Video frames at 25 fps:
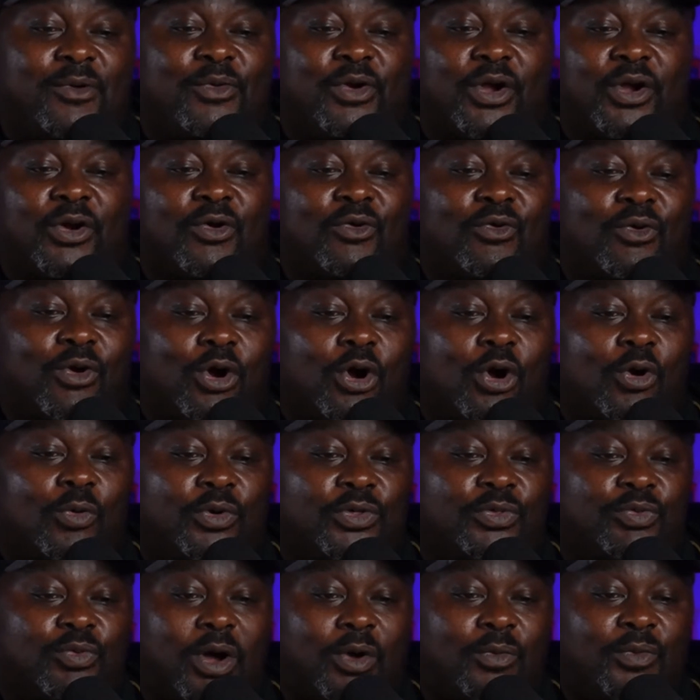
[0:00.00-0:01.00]
We're going to roll
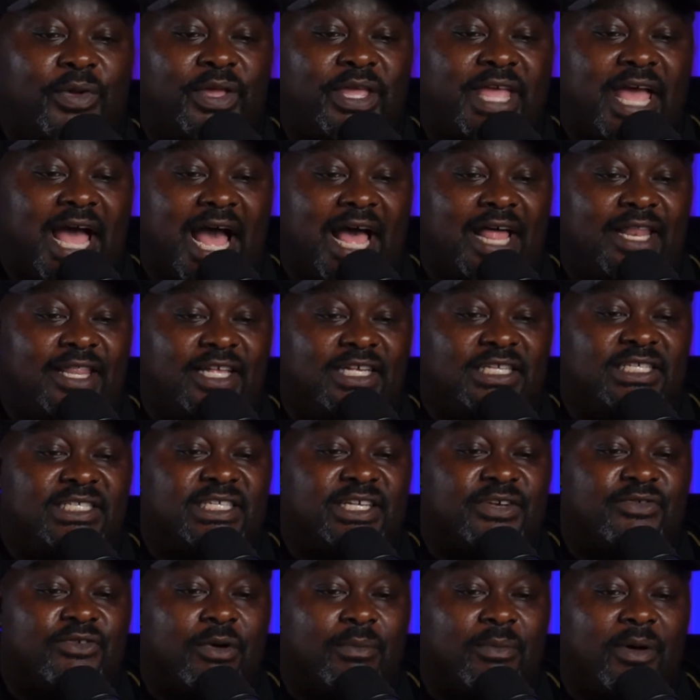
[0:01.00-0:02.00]
with what we got. Let's
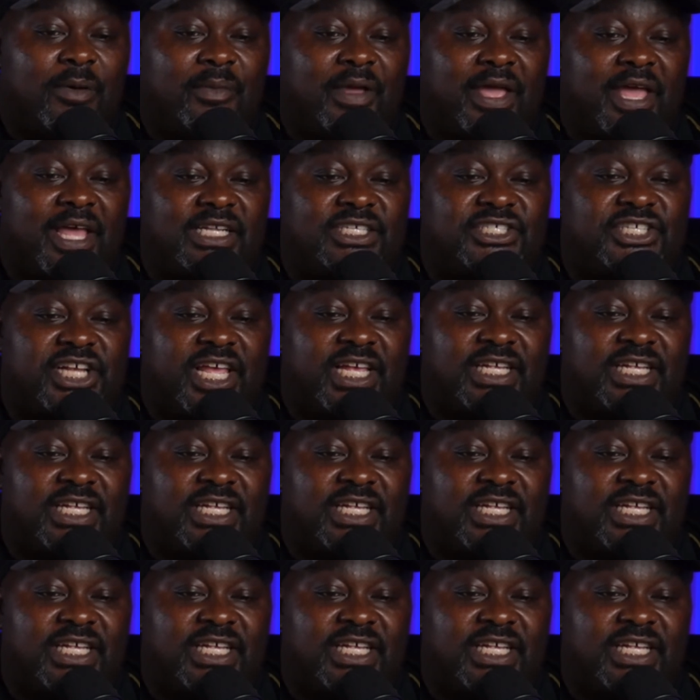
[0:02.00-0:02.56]
see what my man Jake